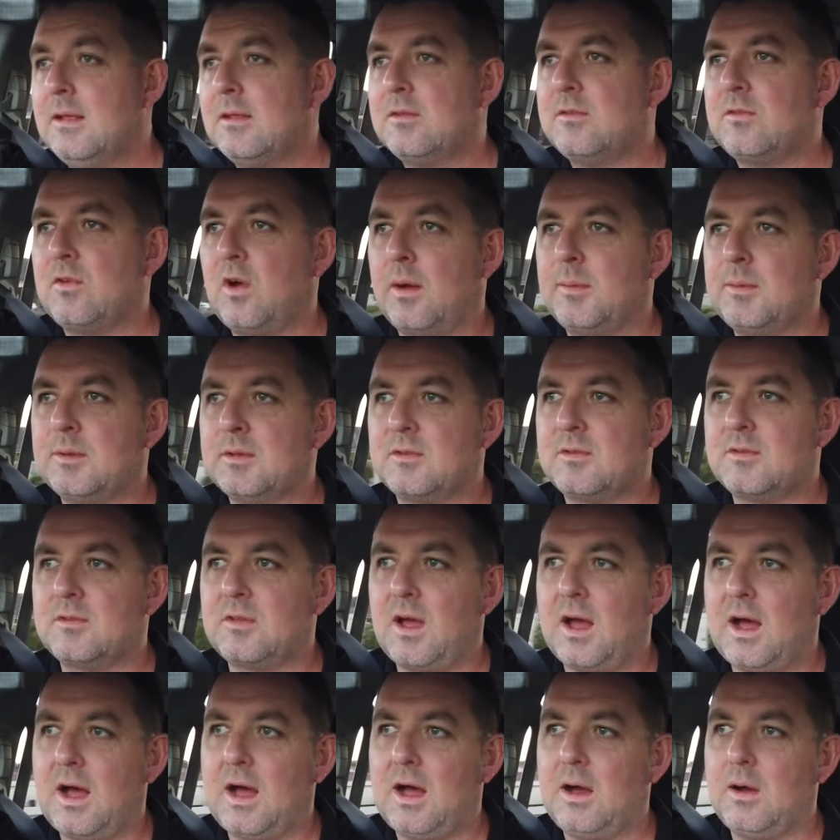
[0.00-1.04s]
Simon
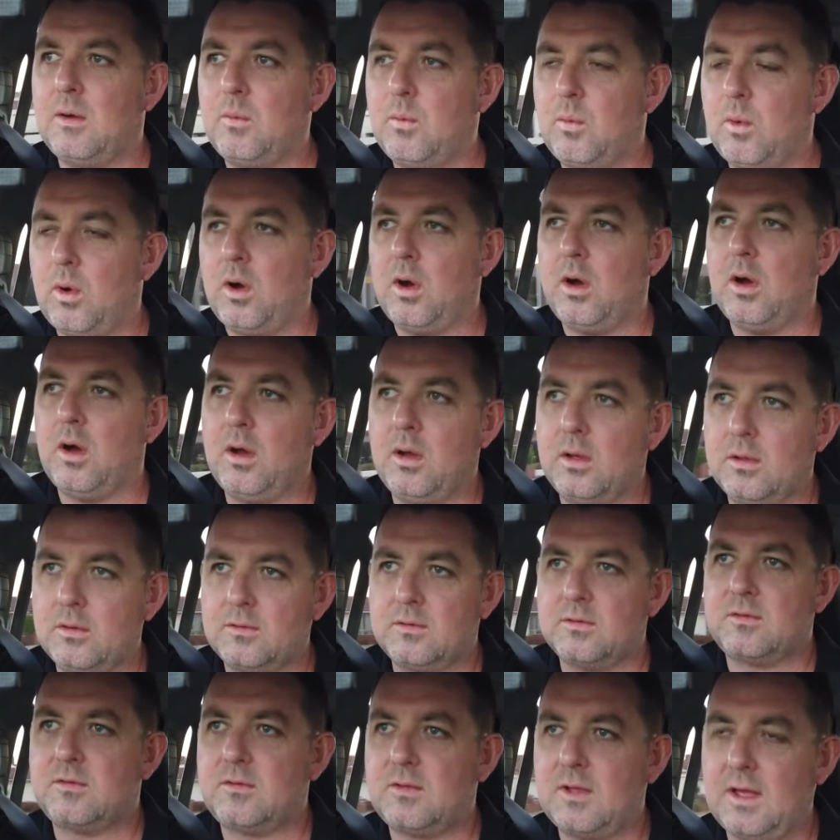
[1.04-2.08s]
Starr
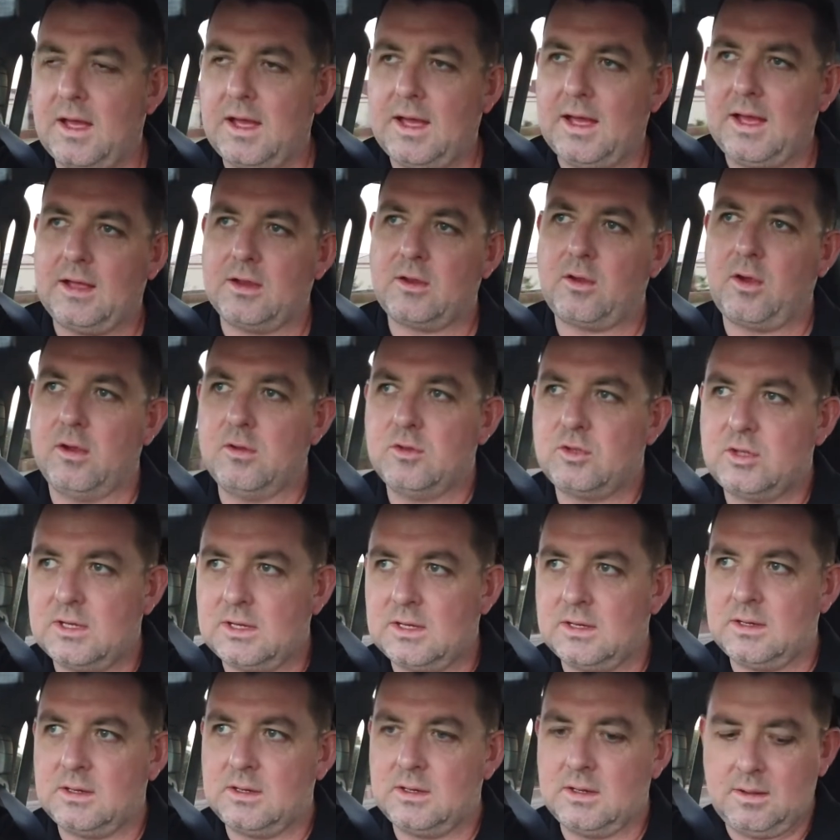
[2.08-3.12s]
was uh,
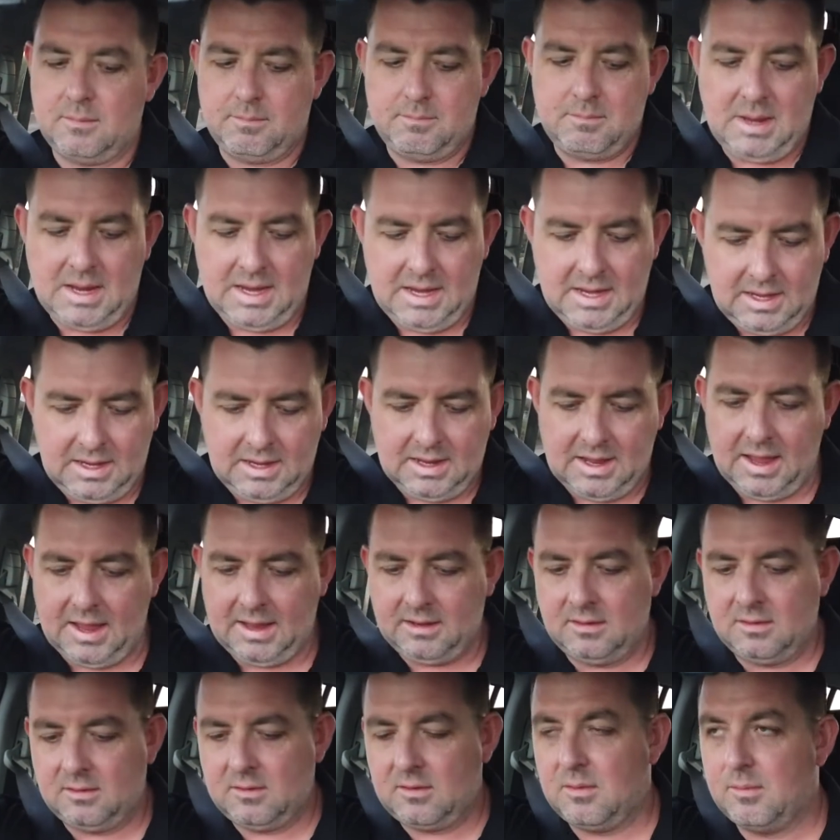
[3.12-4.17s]
coaching me
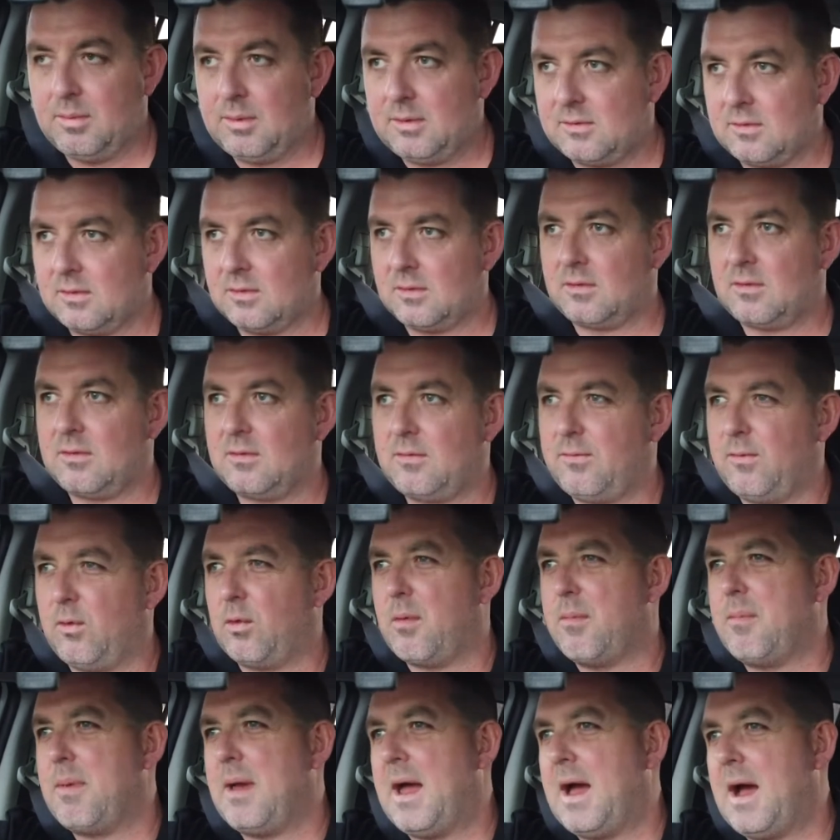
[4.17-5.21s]
and the business
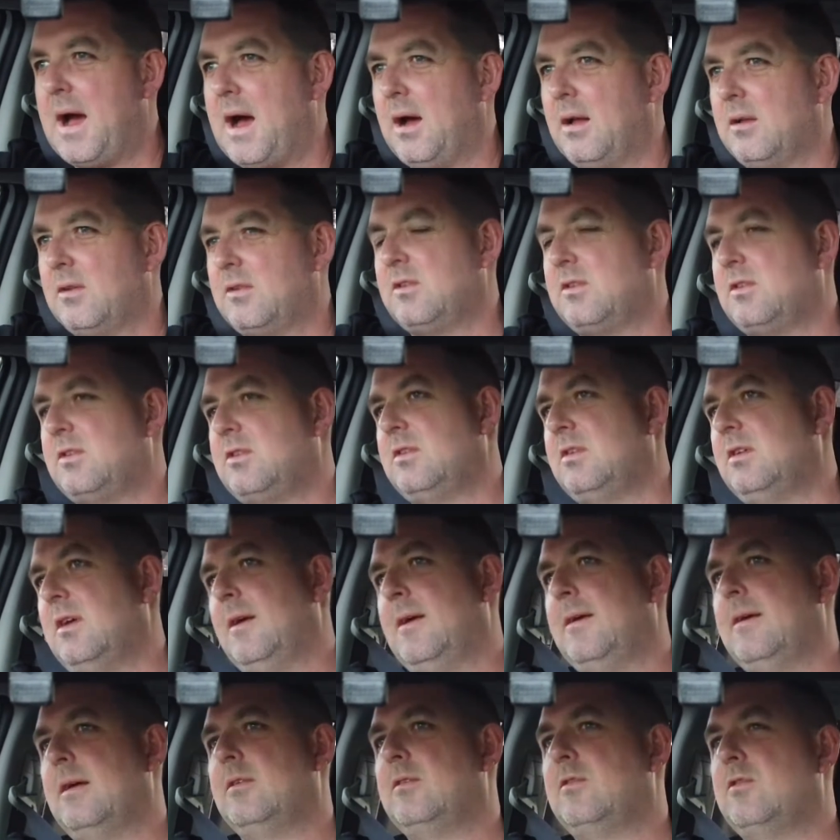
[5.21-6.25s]
for about
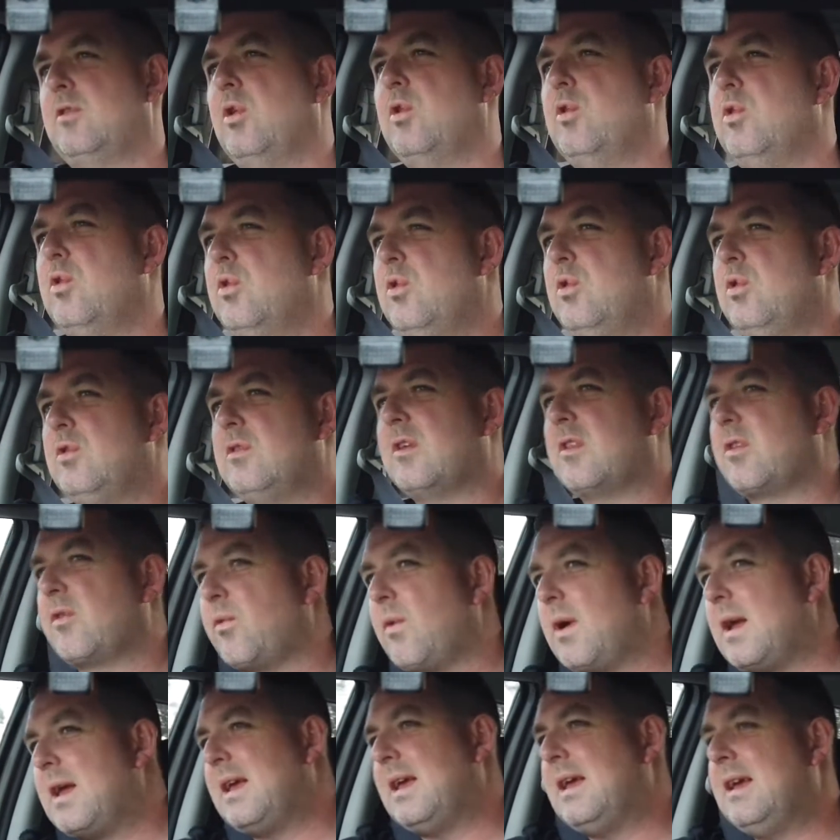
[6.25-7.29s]
two to
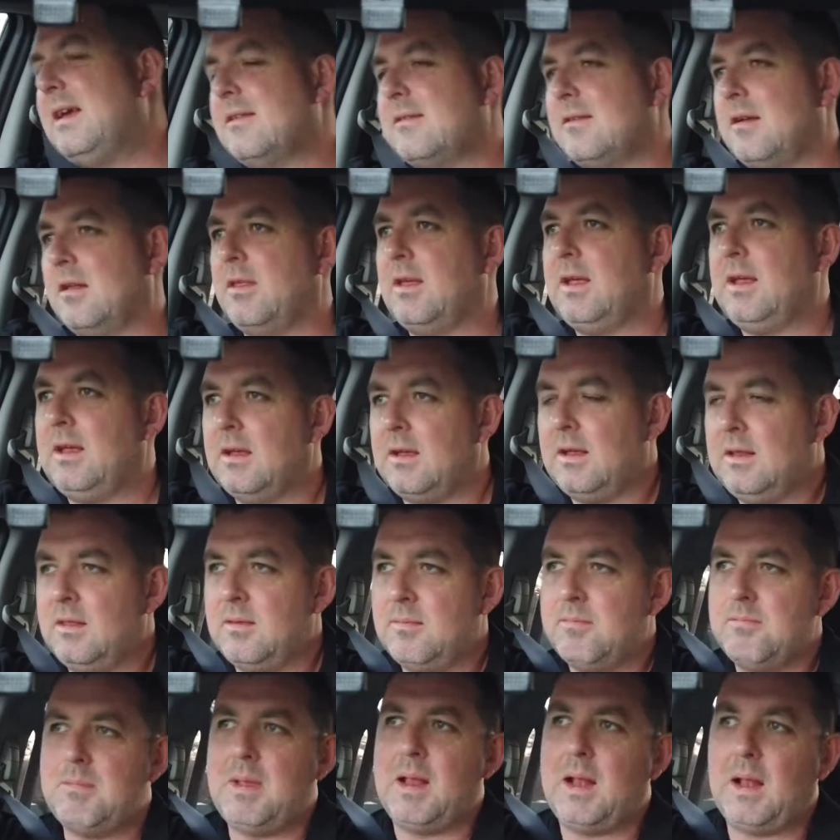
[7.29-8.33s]
three years, I think, in
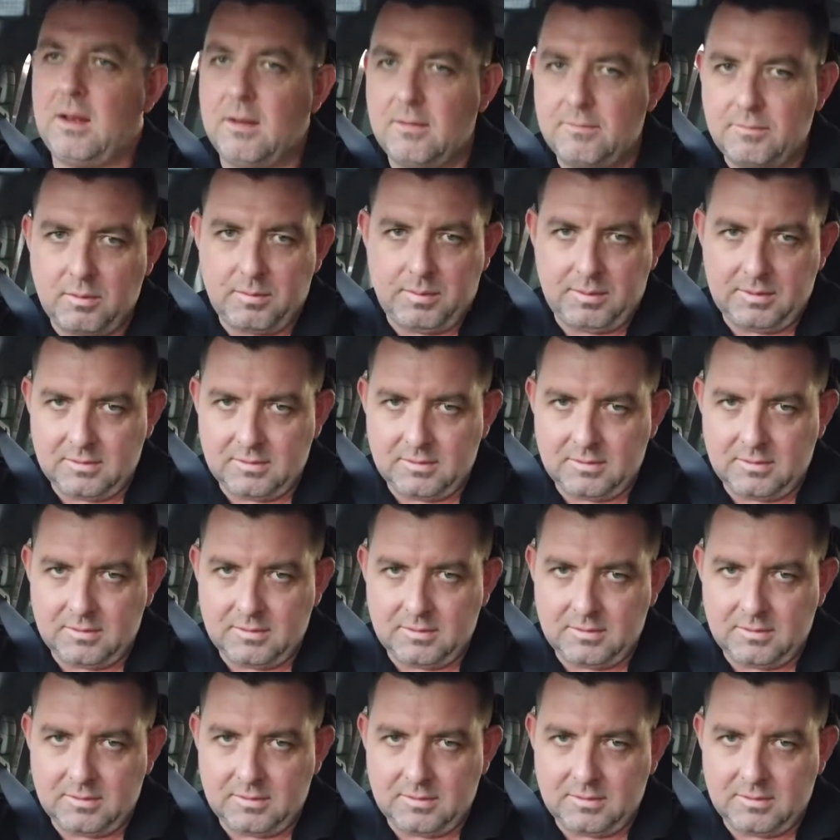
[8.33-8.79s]
the middle of the